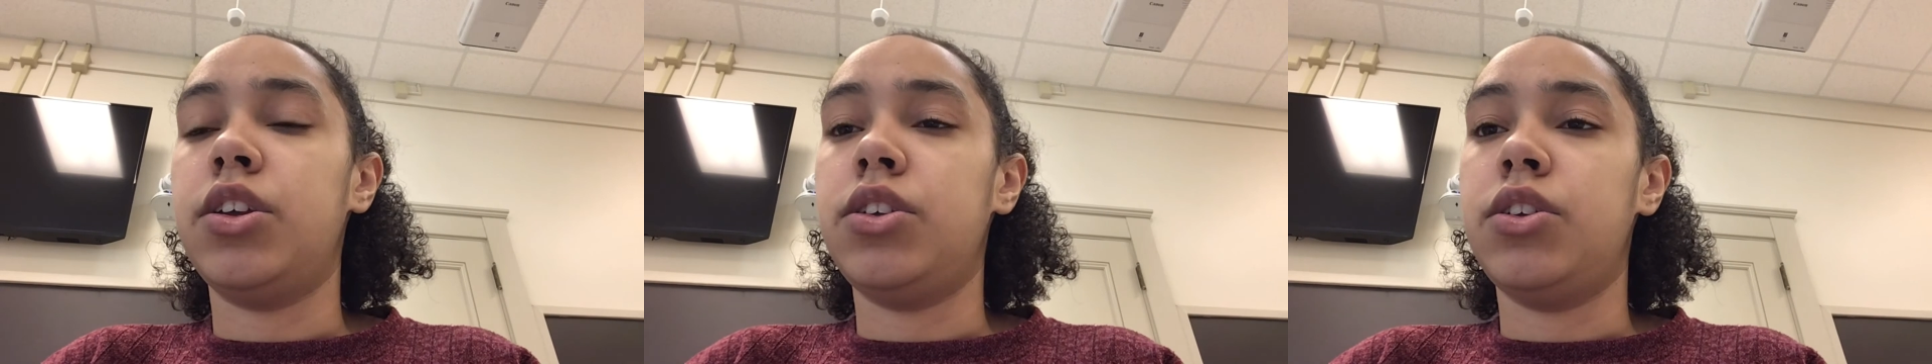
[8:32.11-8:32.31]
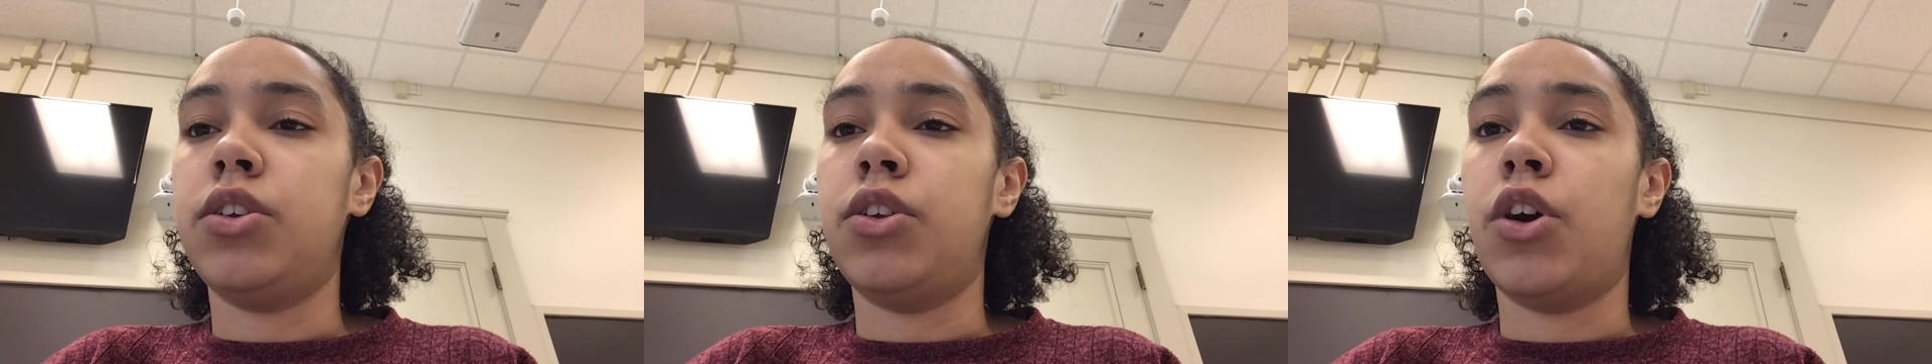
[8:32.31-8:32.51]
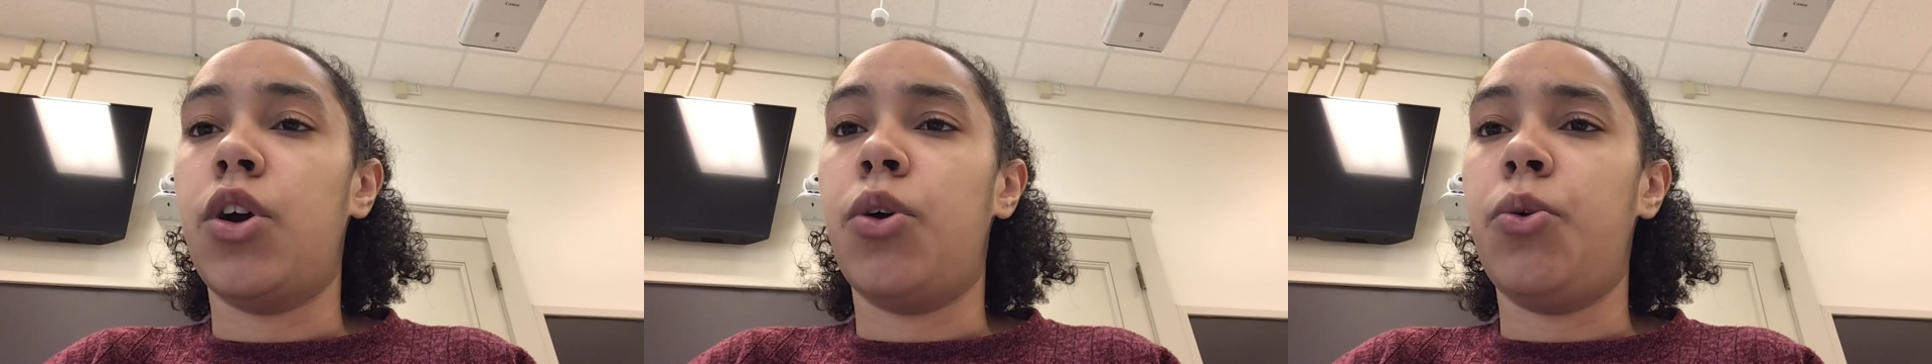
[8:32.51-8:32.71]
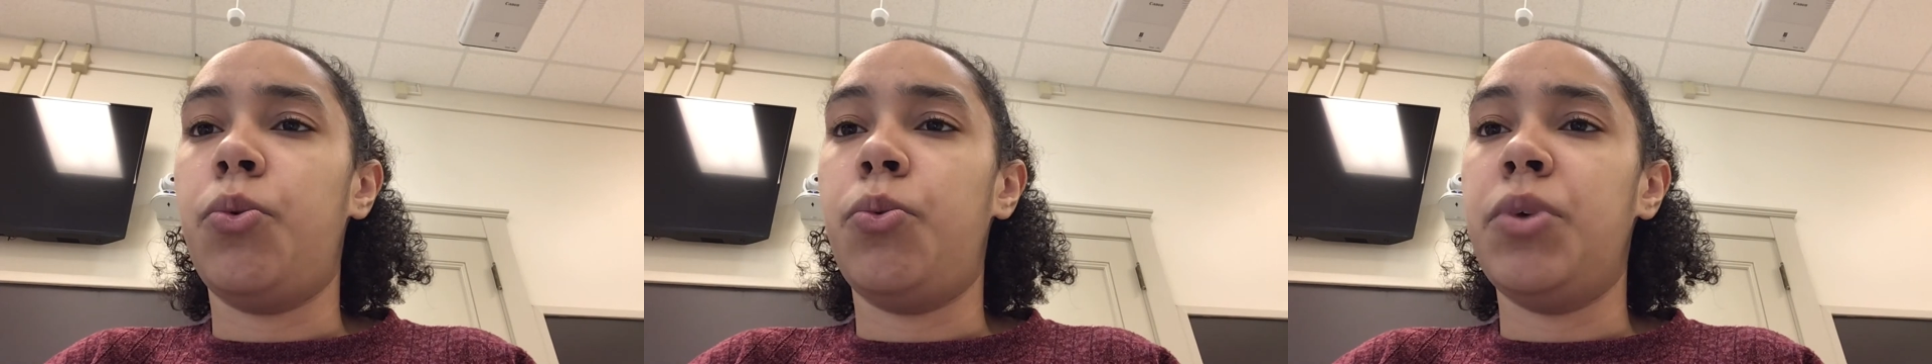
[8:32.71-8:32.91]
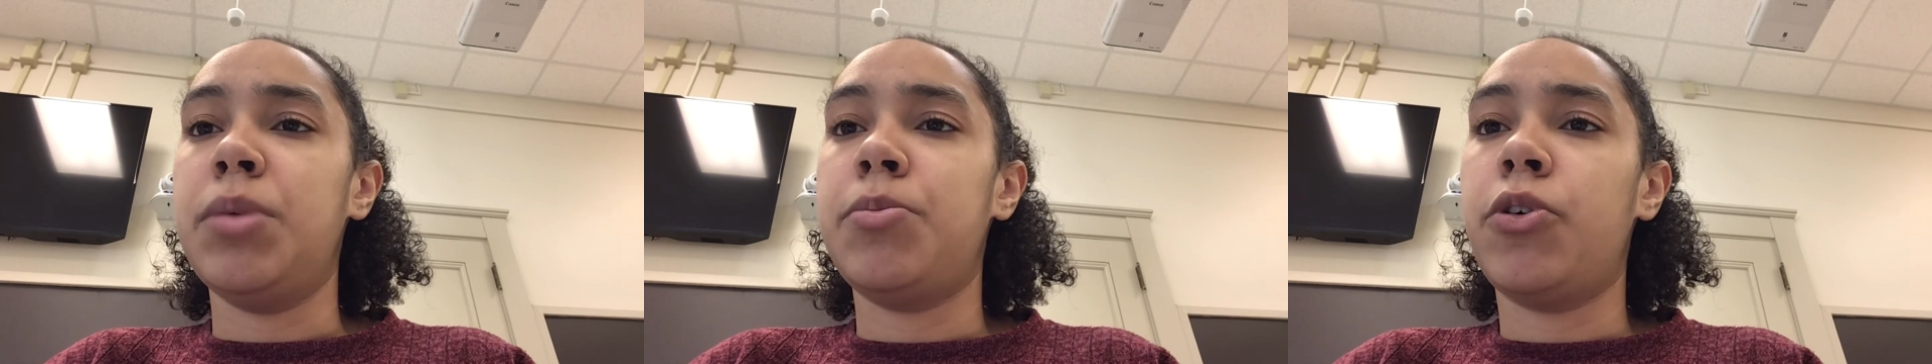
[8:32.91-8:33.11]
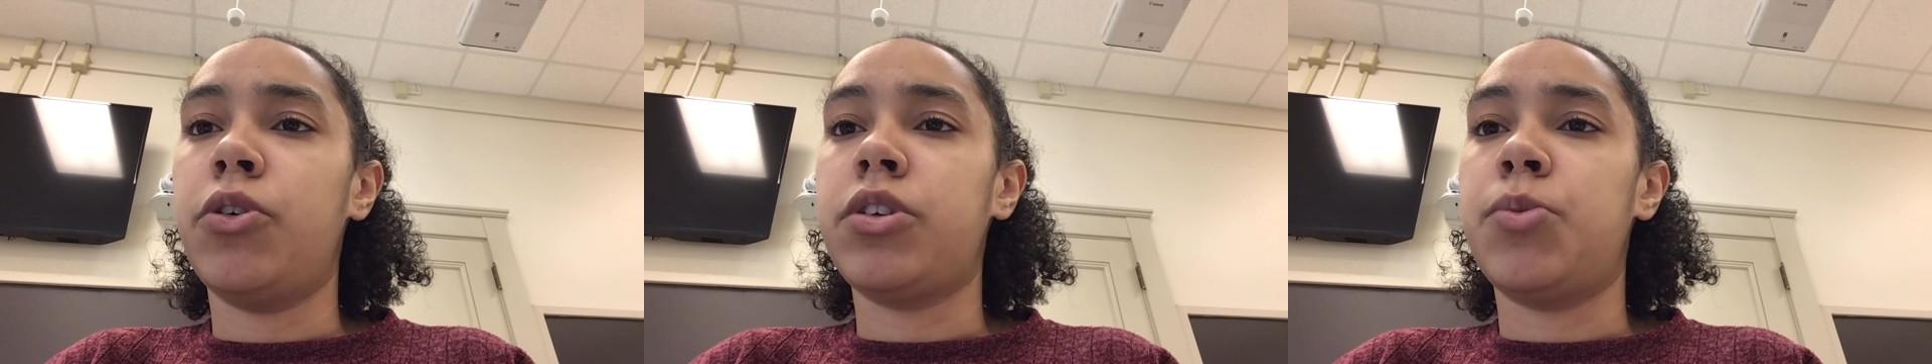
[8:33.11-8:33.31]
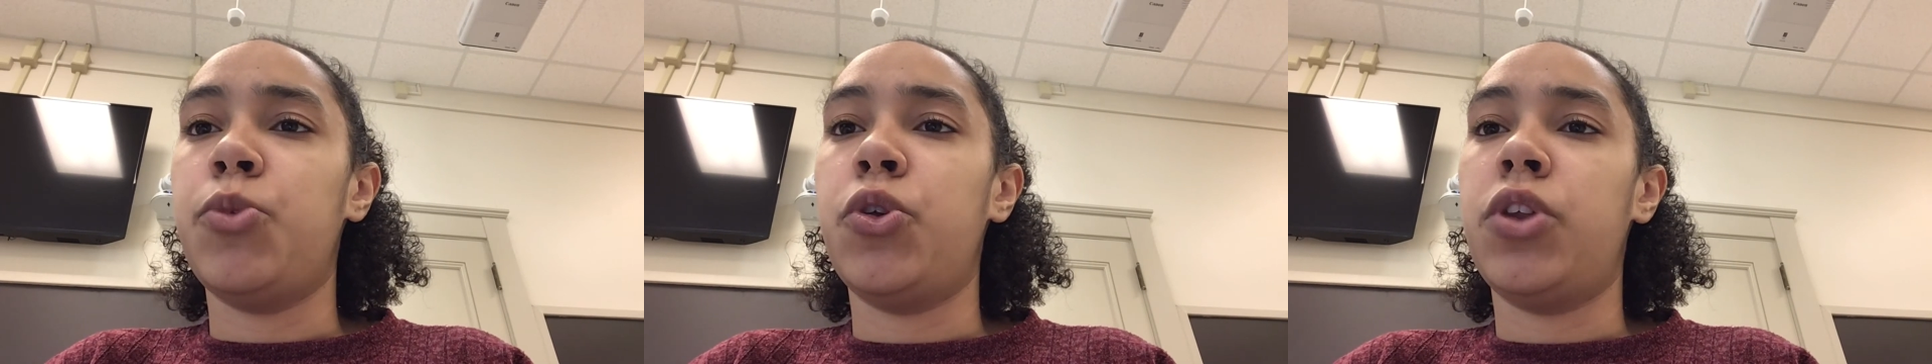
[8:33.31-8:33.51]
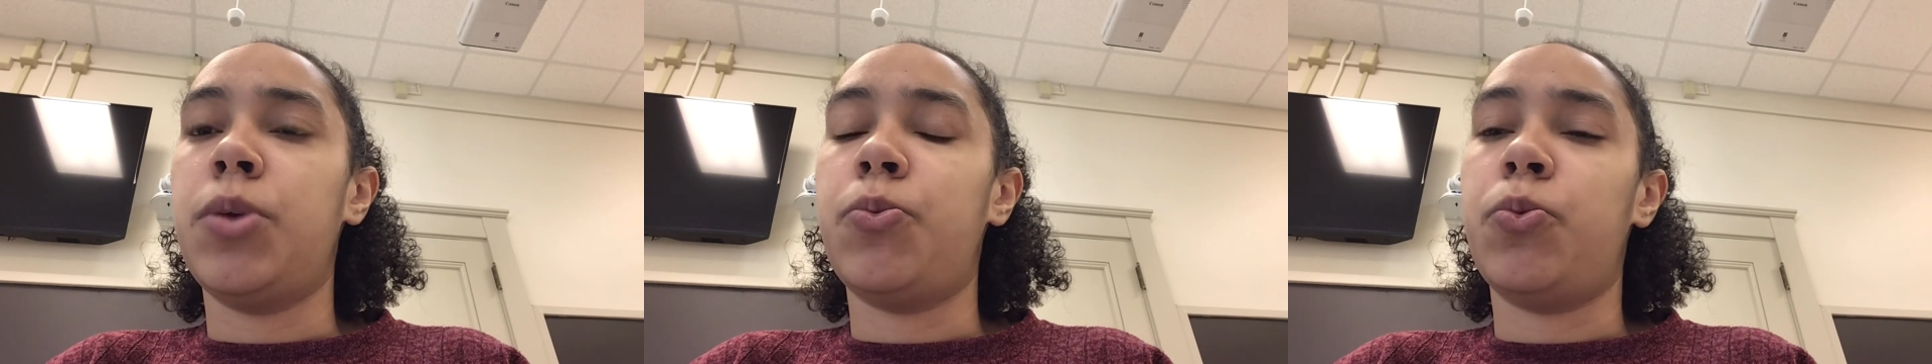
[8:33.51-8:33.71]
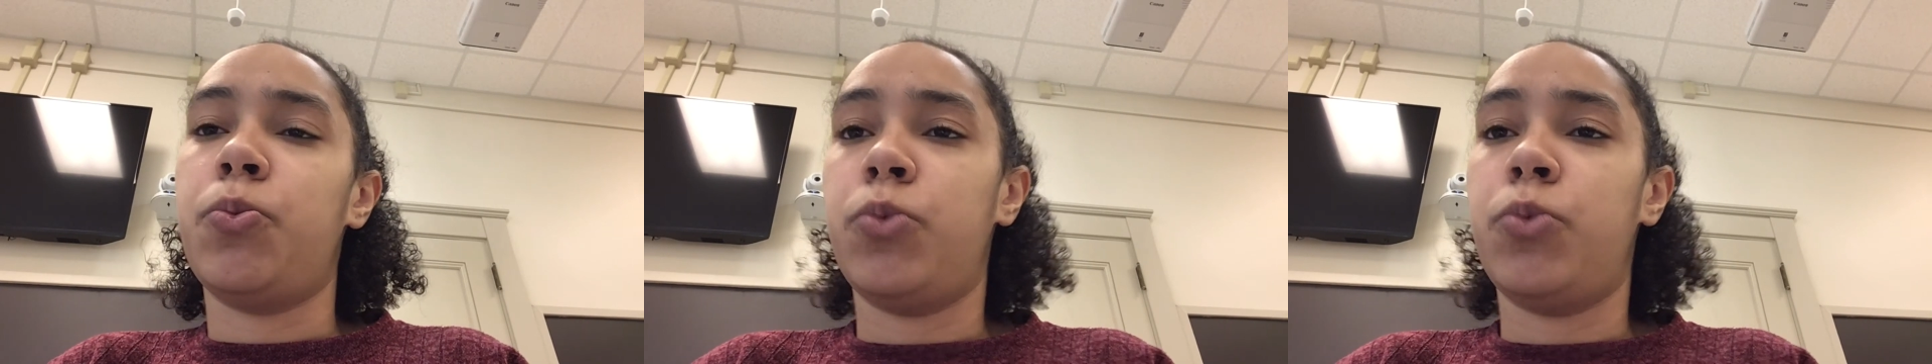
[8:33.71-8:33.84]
we build community